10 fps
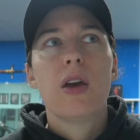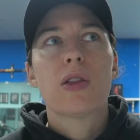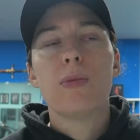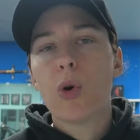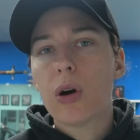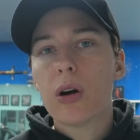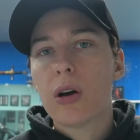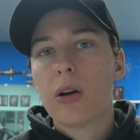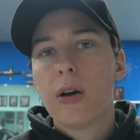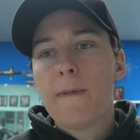the
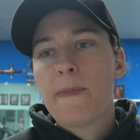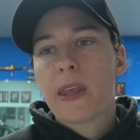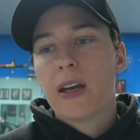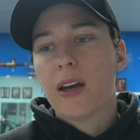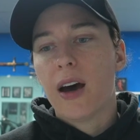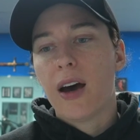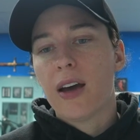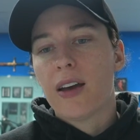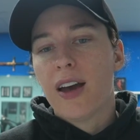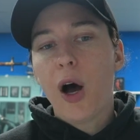more
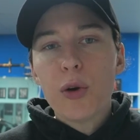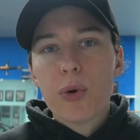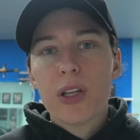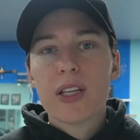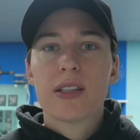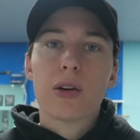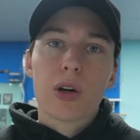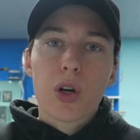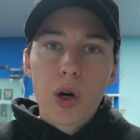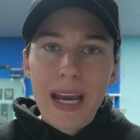unrealistic or
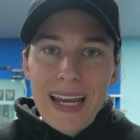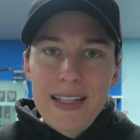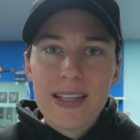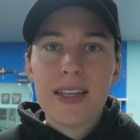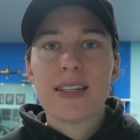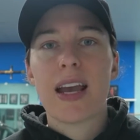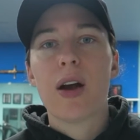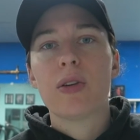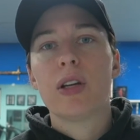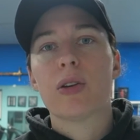crazy
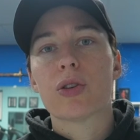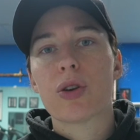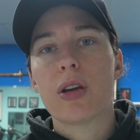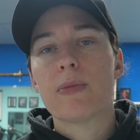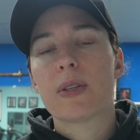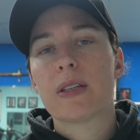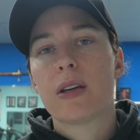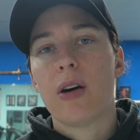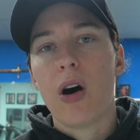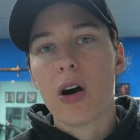sounding your dreams
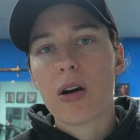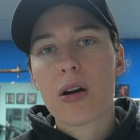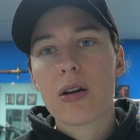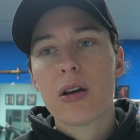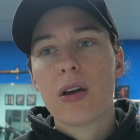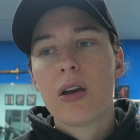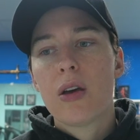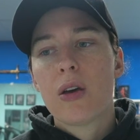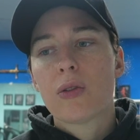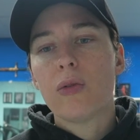are,
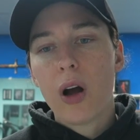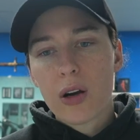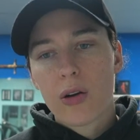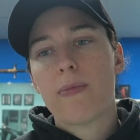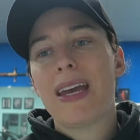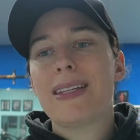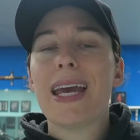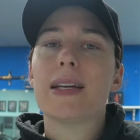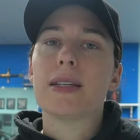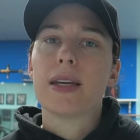the longer it may
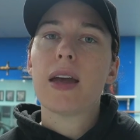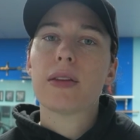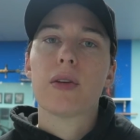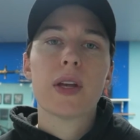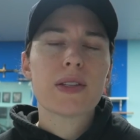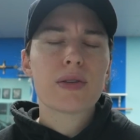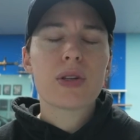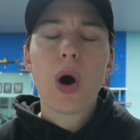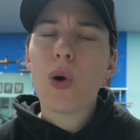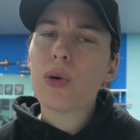take to get there. And that's
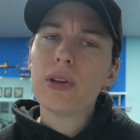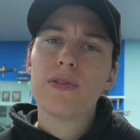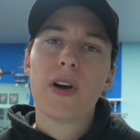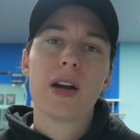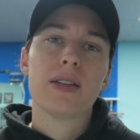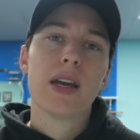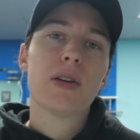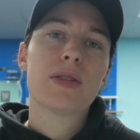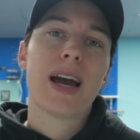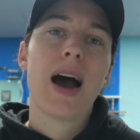totally fine. Take
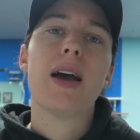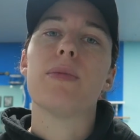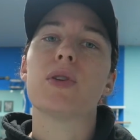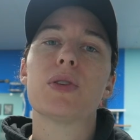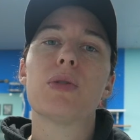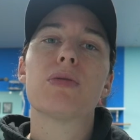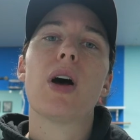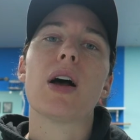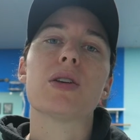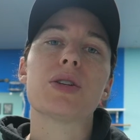your time. There's no
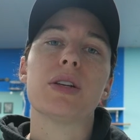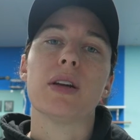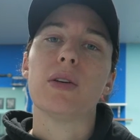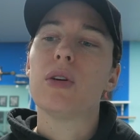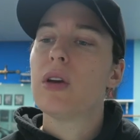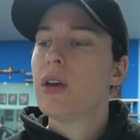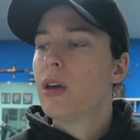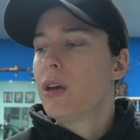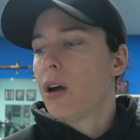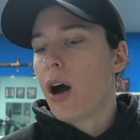rush,
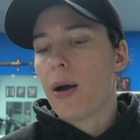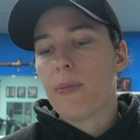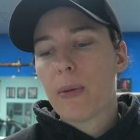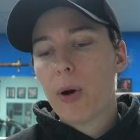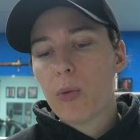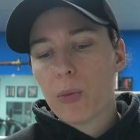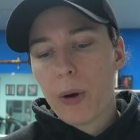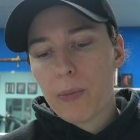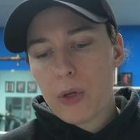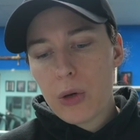
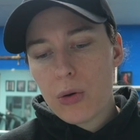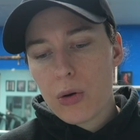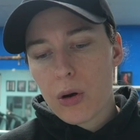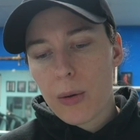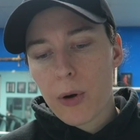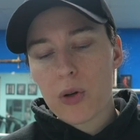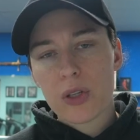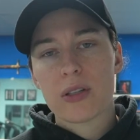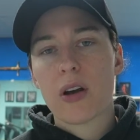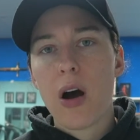but do approach
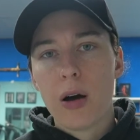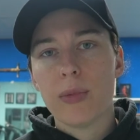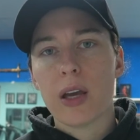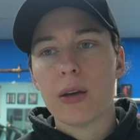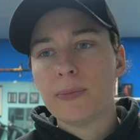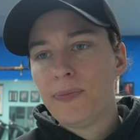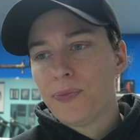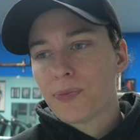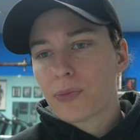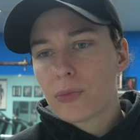this calmly
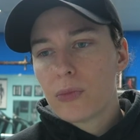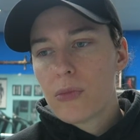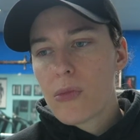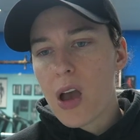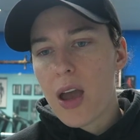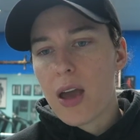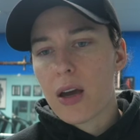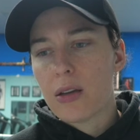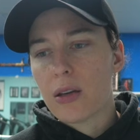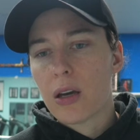
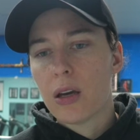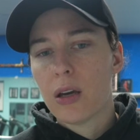and